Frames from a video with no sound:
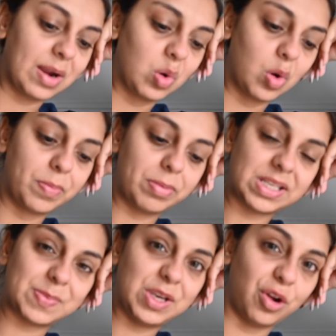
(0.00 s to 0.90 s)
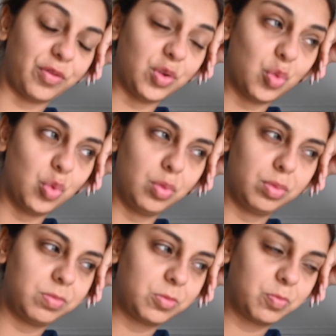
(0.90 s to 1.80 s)
I hope as many of you
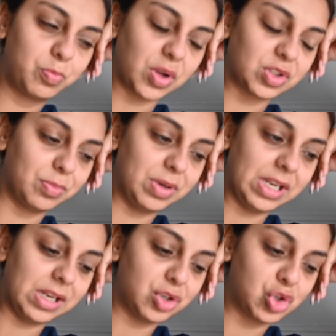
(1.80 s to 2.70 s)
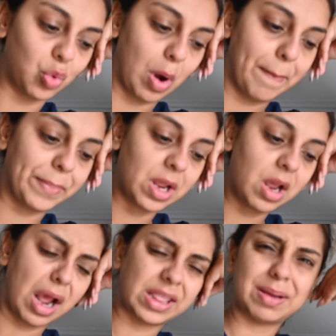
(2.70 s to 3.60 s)
possibly show up.
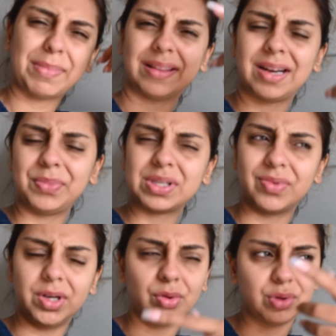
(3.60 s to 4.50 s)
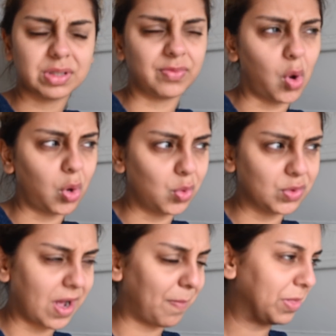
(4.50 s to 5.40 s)
I think by the time this video, this vlog
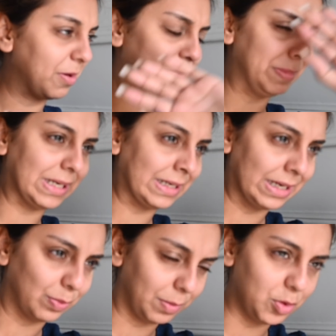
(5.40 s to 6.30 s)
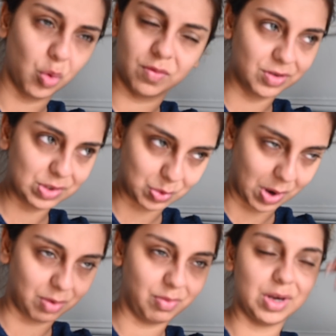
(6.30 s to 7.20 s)
goes up, the meet and greet will be over. So
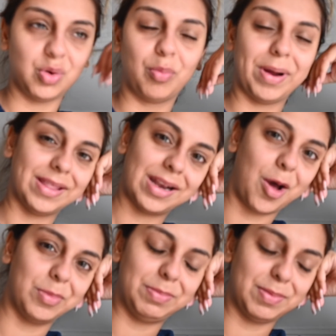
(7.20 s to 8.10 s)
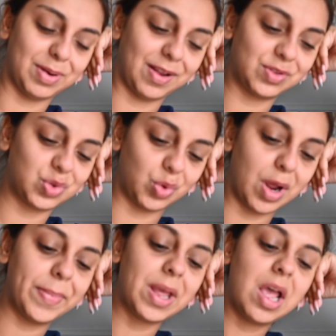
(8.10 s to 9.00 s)
I will know by then how many people have shown
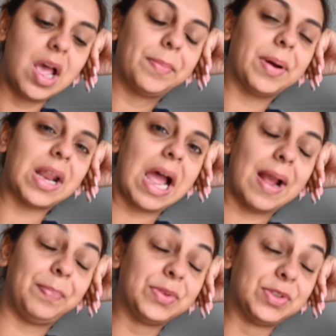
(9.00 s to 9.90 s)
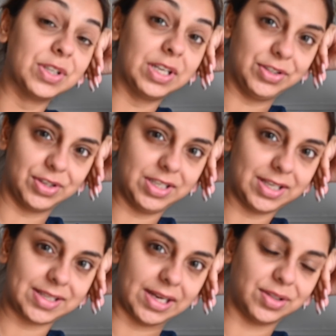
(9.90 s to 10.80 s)
up. But I am really, really
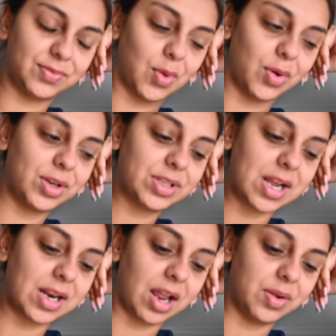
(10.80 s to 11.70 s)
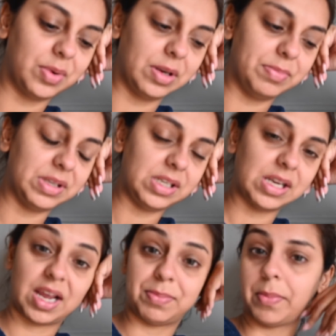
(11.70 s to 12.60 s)
excited for it. And I will
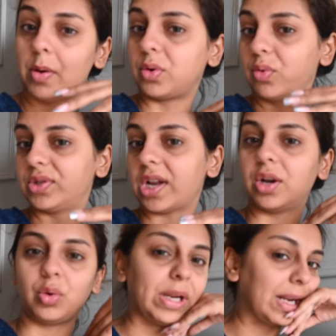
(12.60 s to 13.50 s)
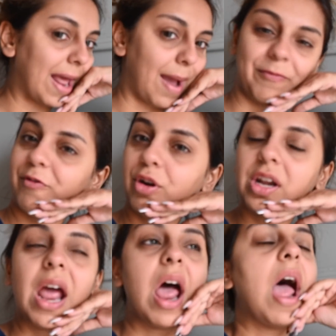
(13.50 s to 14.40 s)
be, I'm about to go start doing glam for
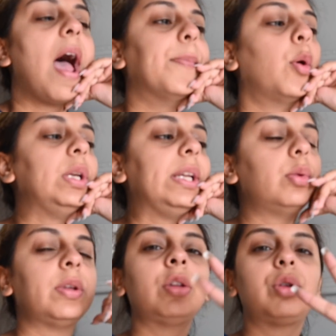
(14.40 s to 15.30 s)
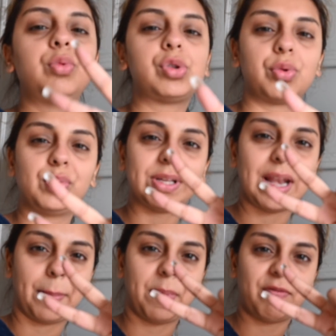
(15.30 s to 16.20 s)
it. I'm only doing two shows at
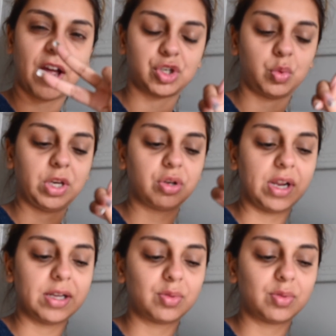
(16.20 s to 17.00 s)
Lakme Fashion Week today.